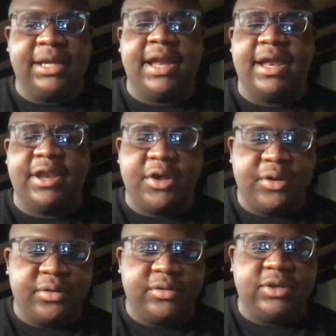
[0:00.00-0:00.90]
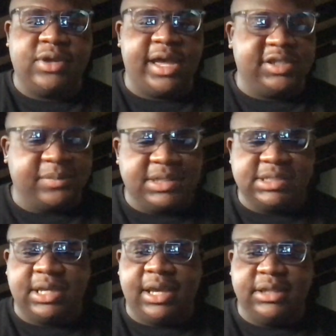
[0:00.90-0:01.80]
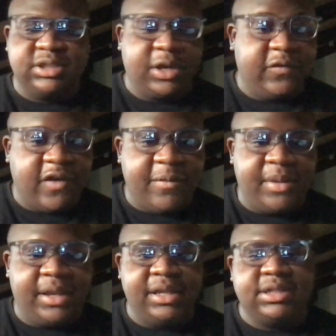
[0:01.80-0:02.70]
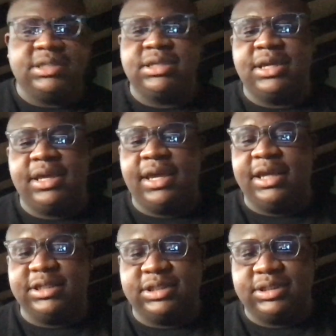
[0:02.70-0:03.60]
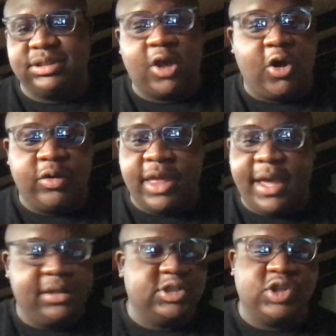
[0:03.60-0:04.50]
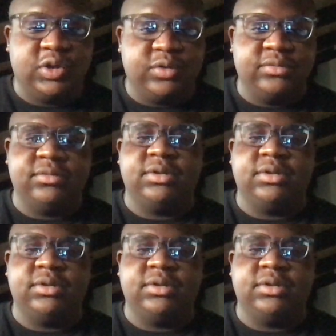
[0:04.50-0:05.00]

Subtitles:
and I know you guys have been saying it's 35 minutes, it's all that. So